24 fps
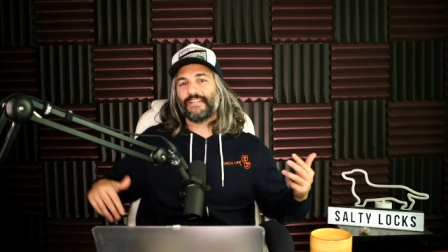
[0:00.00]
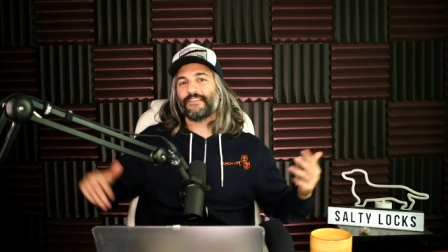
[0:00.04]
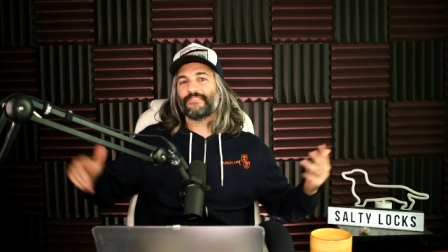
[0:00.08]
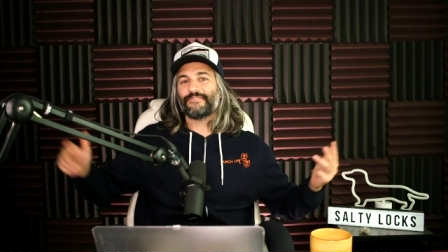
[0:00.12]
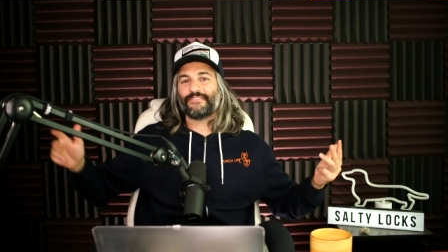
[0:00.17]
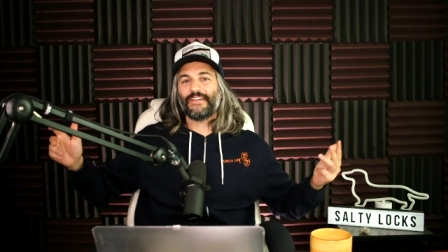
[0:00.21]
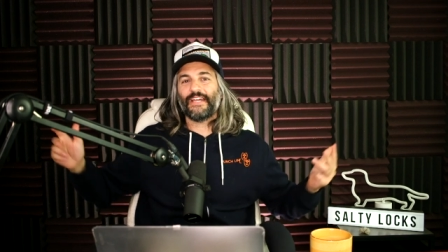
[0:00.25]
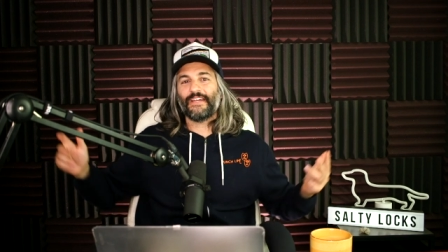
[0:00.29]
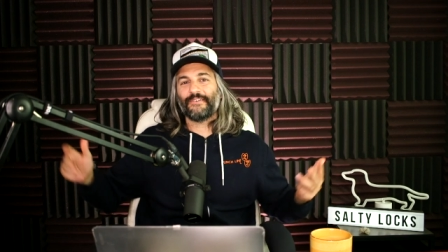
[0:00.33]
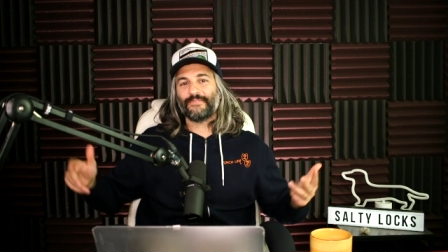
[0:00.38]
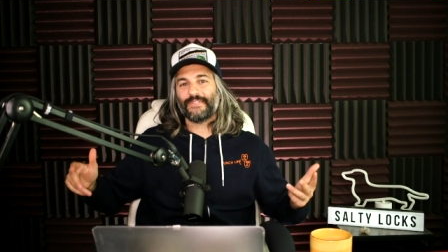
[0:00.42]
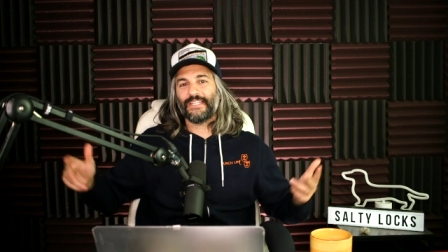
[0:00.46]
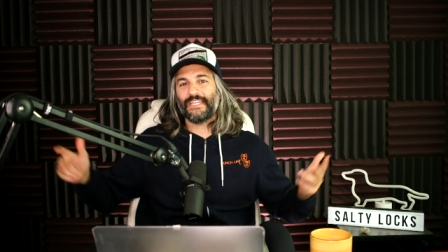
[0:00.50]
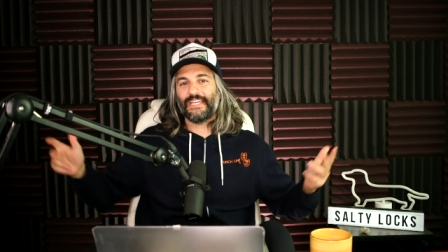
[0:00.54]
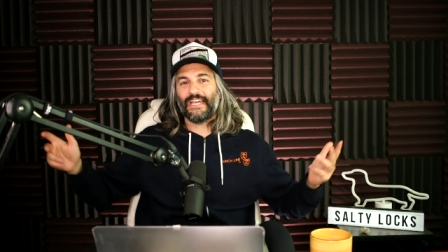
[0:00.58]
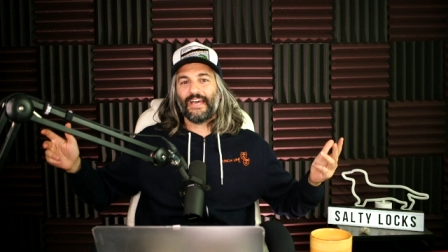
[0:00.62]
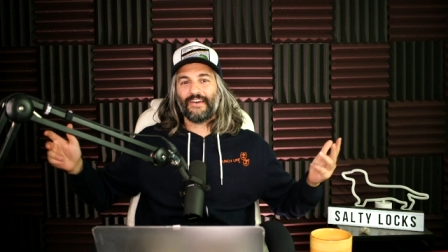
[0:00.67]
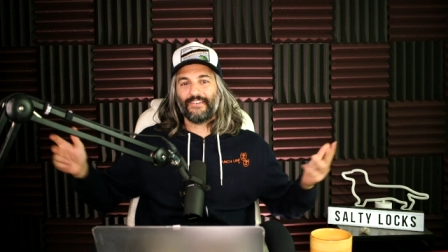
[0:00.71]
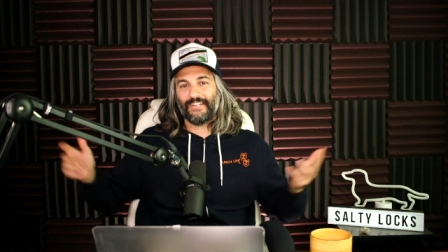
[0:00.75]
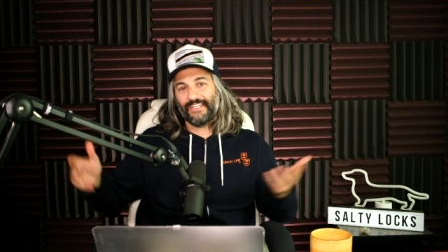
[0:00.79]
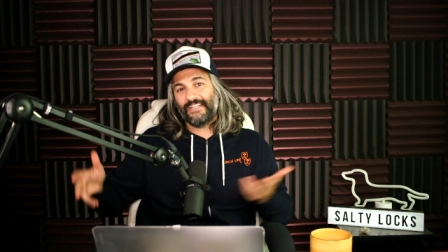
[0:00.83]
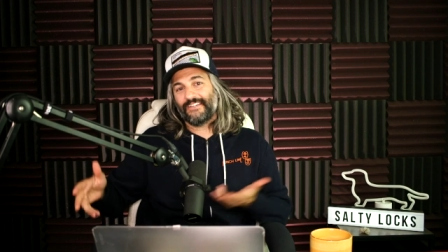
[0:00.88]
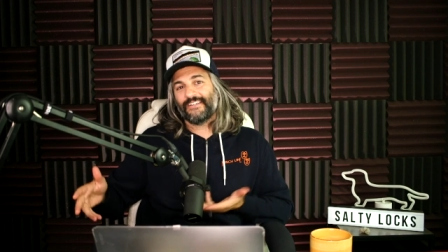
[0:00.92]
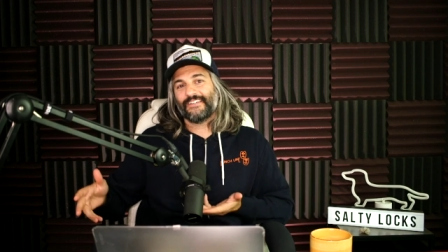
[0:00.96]
a family out
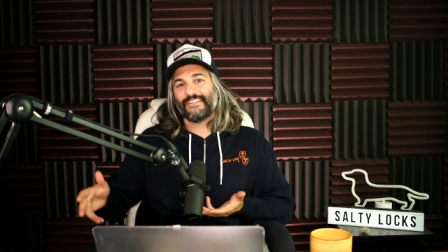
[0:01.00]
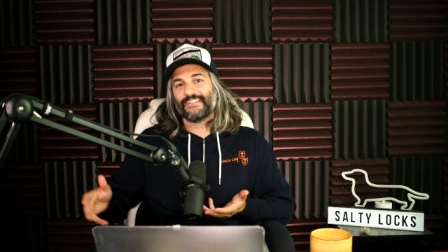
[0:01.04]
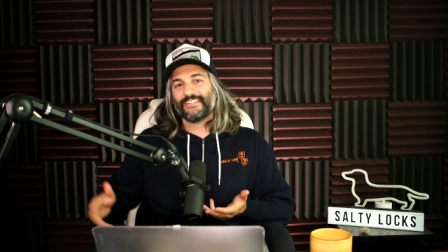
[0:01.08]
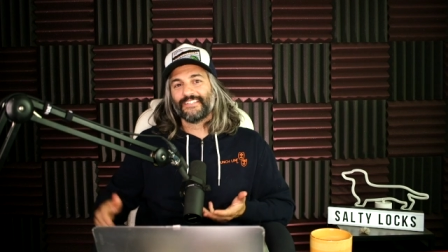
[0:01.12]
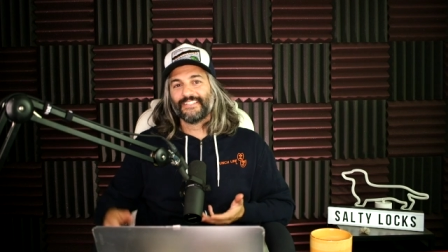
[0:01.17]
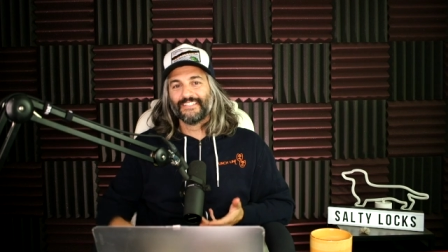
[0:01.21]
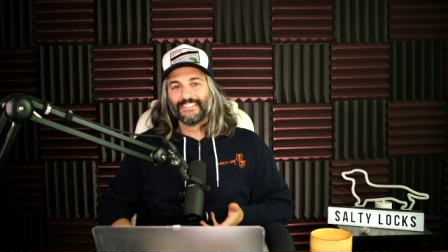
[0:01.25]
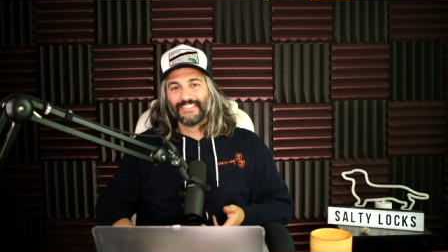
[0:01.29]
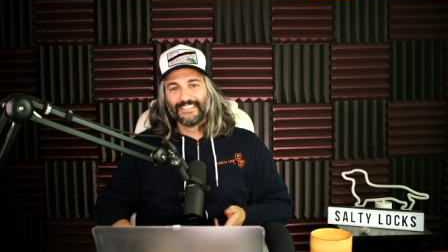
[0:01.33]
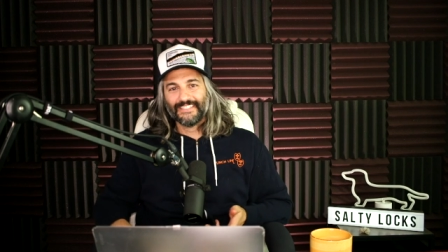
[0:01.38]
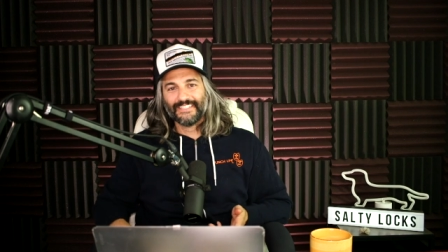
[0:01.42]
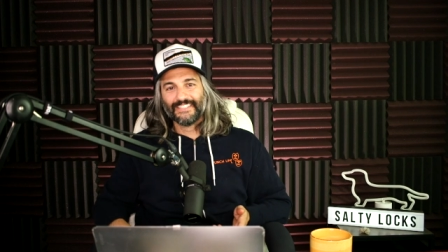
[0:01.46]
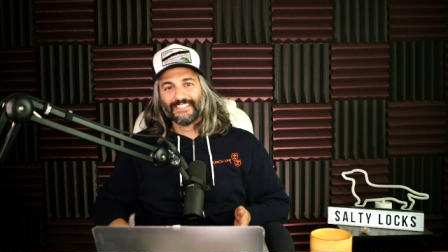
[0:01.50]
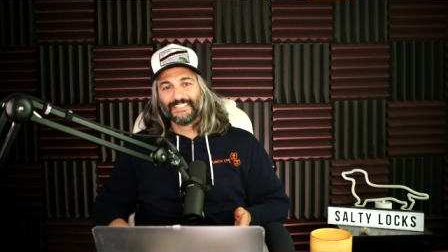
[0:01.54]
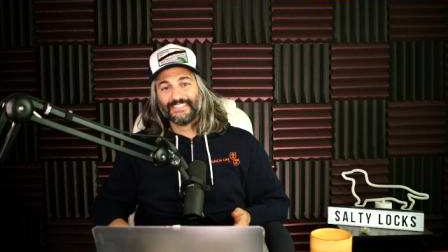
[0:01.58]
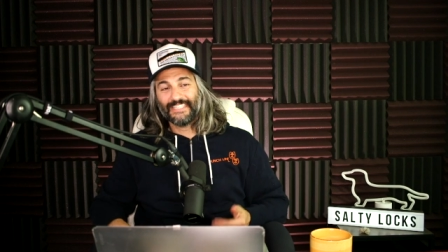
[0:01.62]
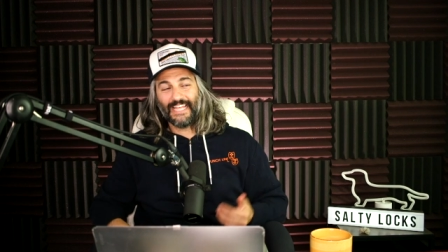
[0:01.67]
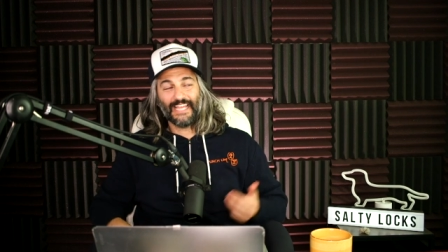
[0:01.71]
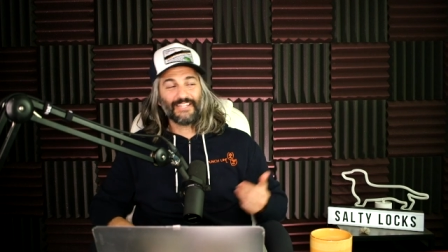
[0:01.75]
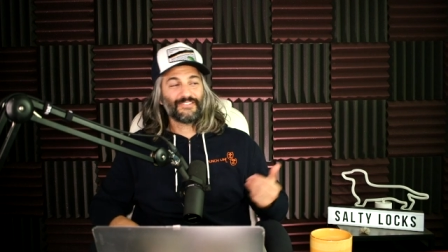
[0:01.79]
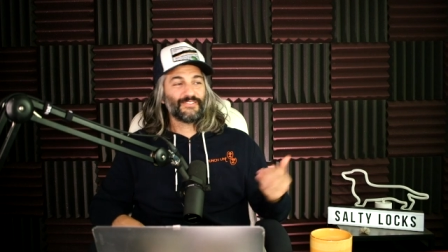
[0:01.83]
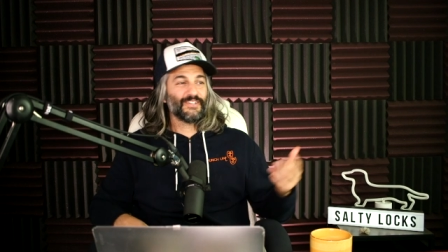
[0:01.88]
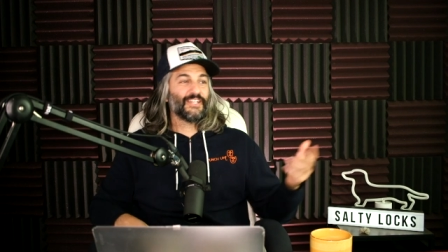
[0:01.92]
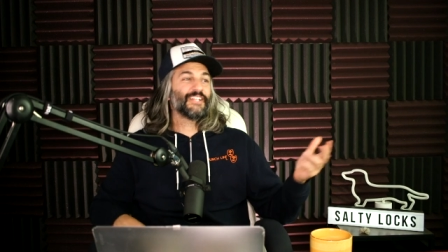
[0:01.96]
here.
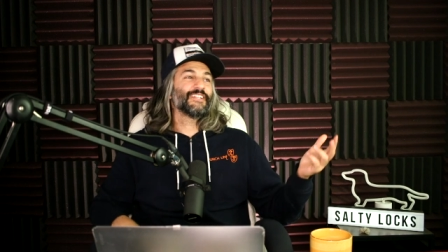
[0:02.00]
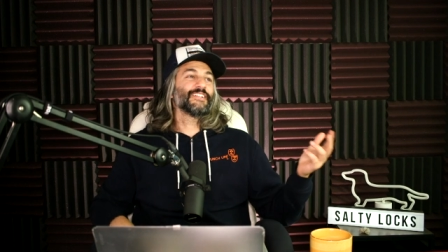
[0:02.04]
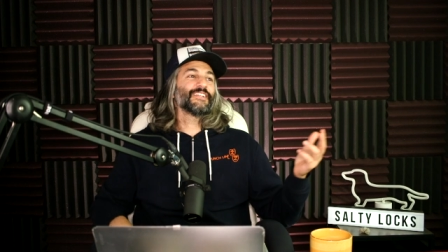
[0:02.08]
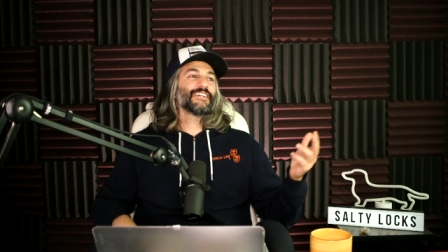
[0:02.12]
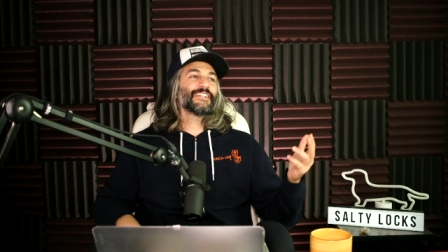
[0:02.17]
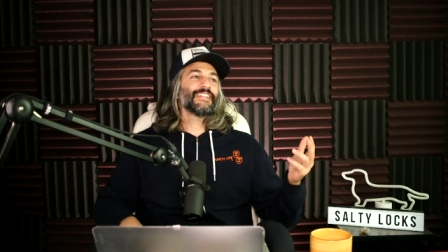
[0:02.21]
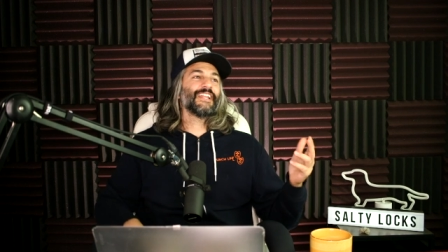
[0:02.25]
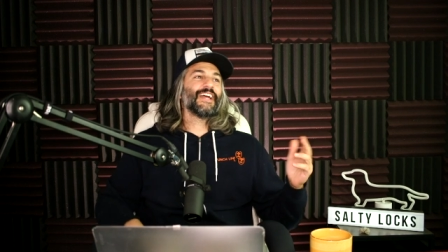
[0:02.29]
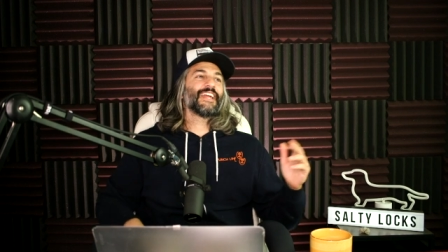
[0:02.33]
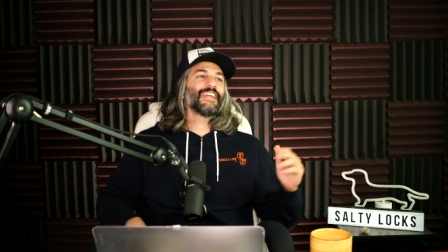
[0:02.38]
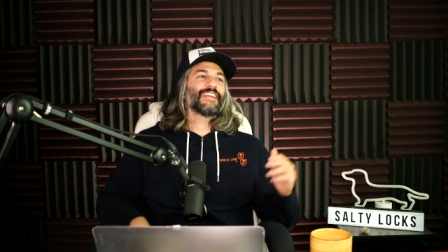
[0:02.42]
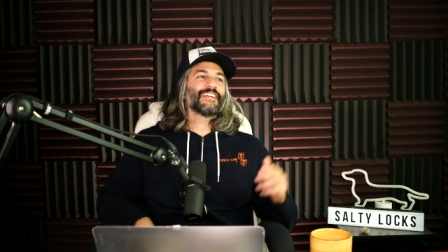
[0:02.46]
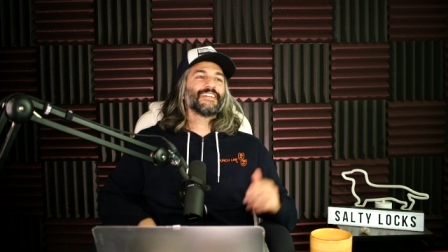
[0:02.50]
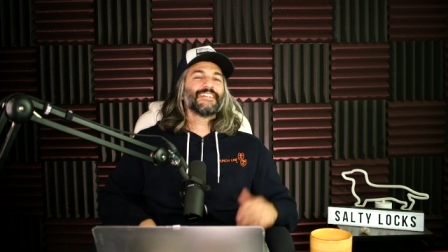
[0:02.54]
That's what it looked like.